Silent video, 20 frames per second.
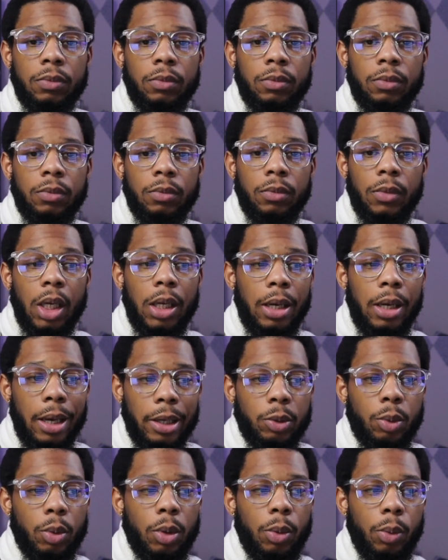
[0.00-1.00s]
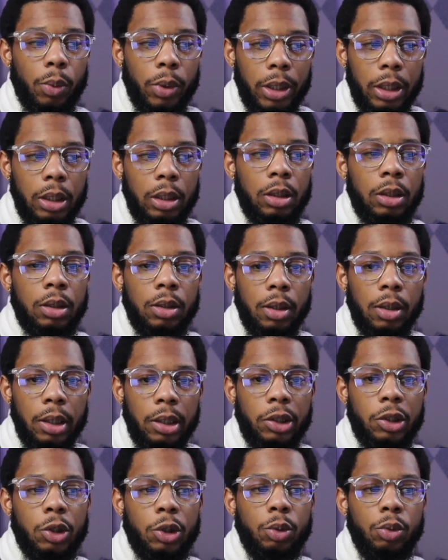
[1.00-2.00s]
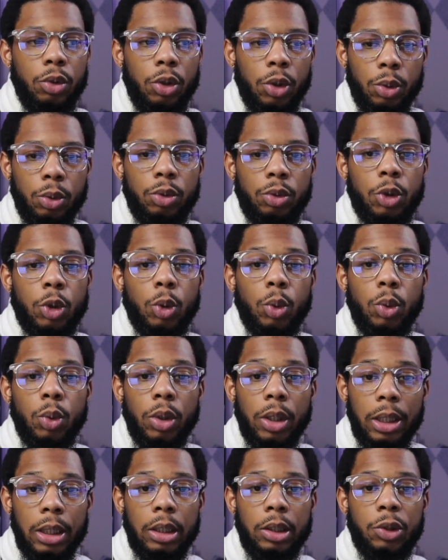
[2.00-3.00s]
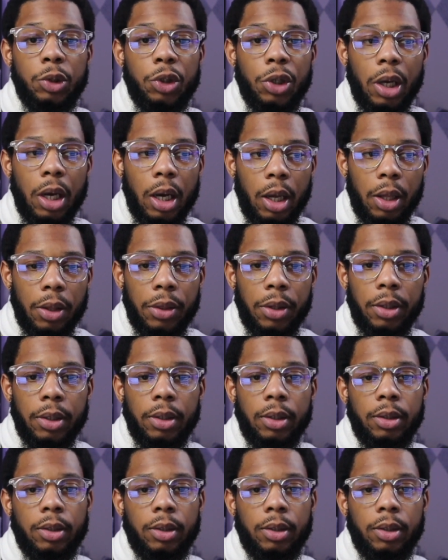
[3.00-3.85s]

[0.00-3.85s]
And that's what we need to do to each other.